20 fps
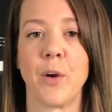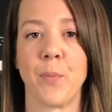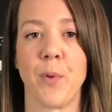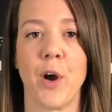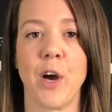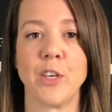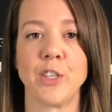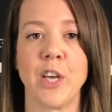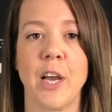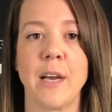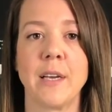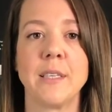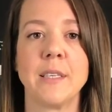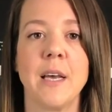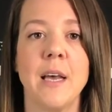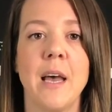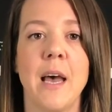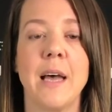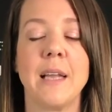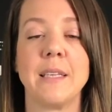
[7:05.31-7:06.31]
project
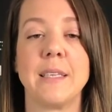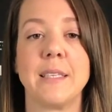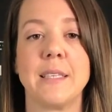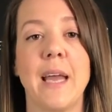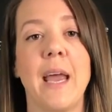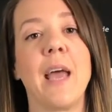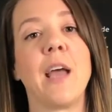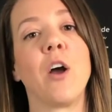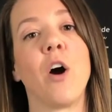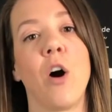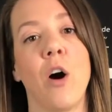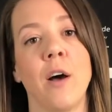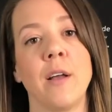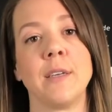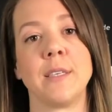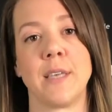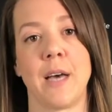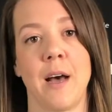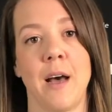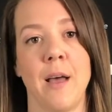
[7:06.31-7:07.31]
and staying on
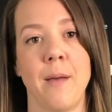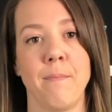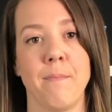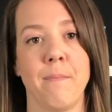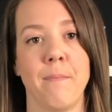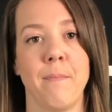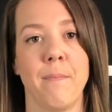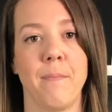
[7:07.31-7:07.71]
time.